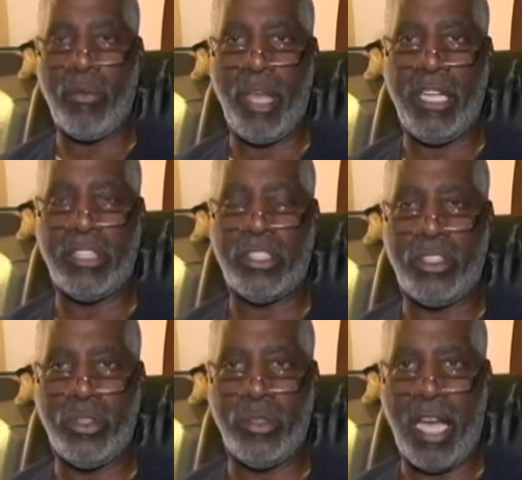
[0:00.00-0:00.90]
ready to
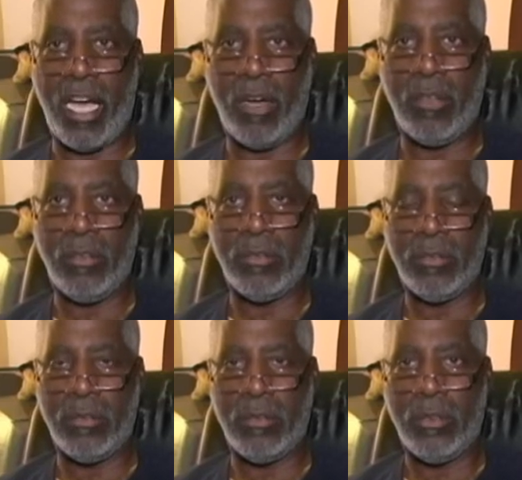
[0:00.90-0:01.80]
do now,
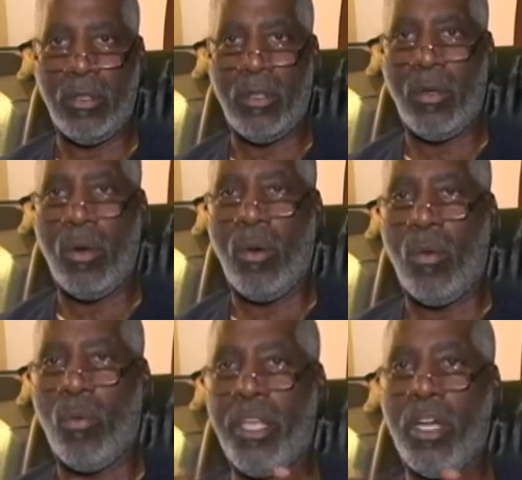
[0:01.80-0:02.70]

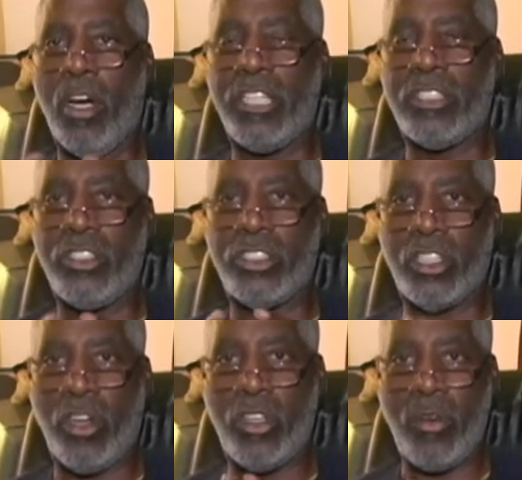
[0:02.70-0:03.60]
we're going to
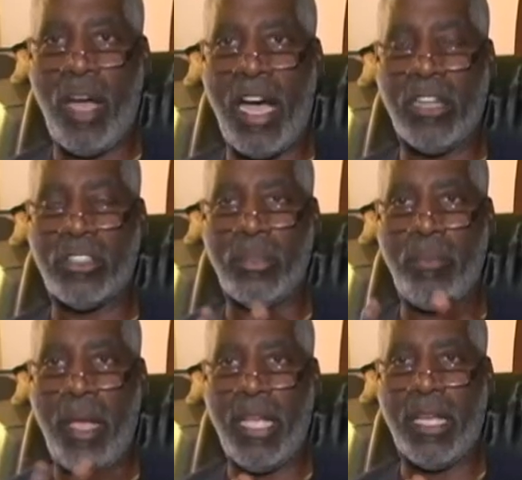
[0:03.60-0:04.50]
show you how to
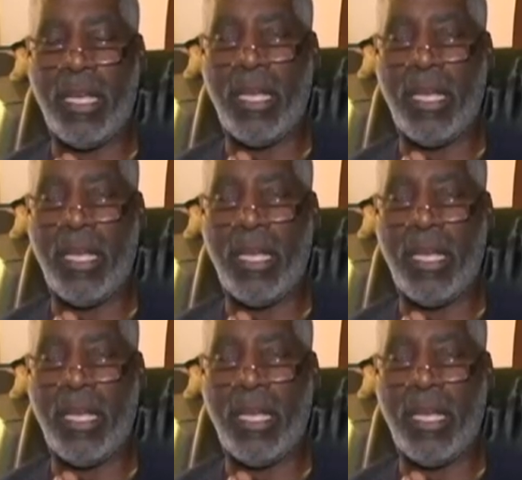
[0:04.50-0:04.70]
make